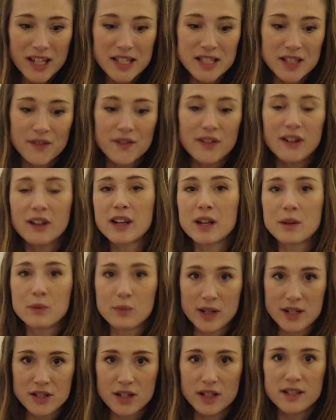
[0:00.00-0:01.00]
It's a very
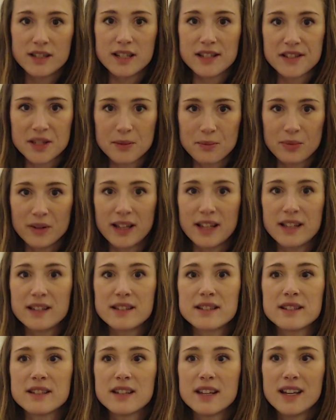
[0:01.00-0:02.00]
rigid,
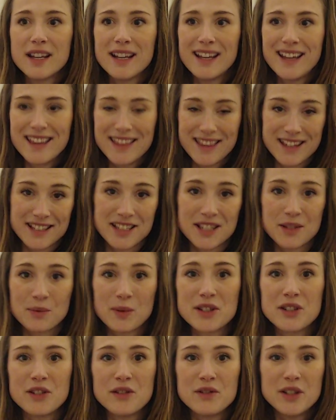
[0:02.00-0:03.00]
disciplined, this is
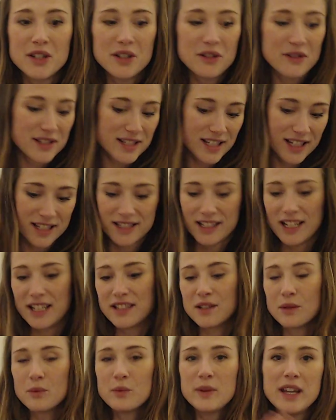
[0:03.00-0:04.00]
what you do, 6
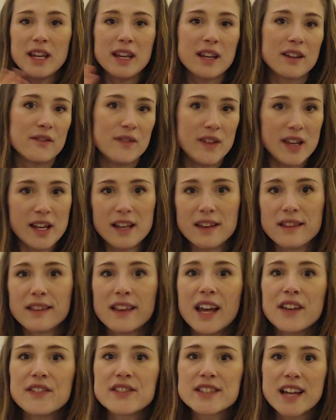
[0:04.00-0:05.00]
days a week, vegan
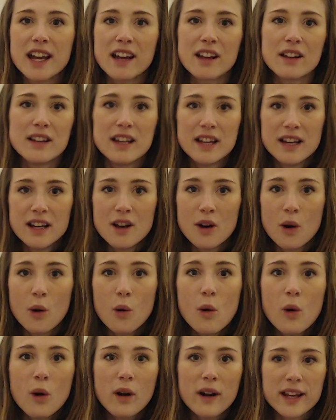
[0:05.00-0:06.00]
lifestyle,
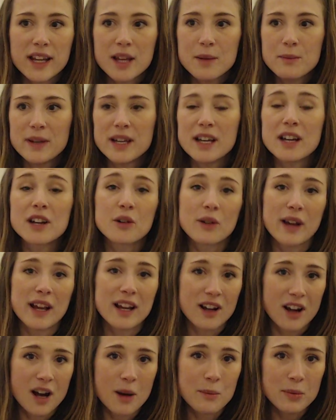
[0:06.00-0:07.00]
or it can be a great
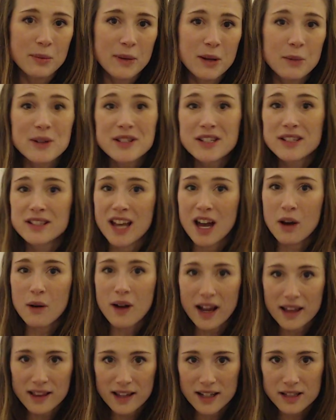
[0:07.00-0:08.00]
complement, which is how
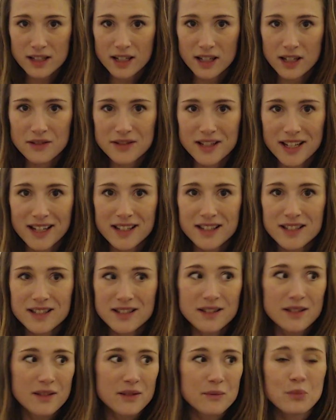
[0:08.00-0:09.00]
I like to use it,
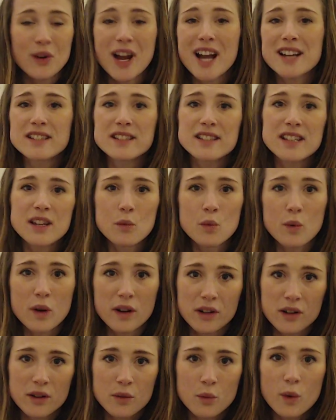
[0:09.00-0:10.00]
practicing
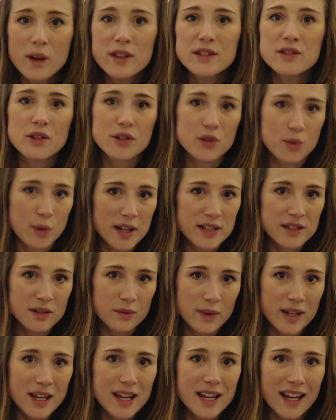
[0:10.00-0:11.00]
once or twice a
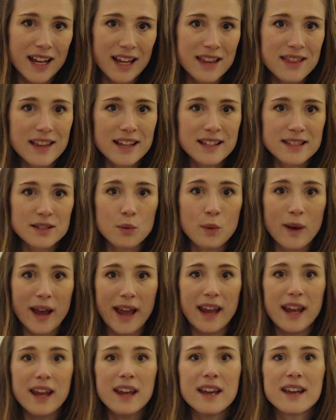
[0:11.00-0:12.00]
week in this way,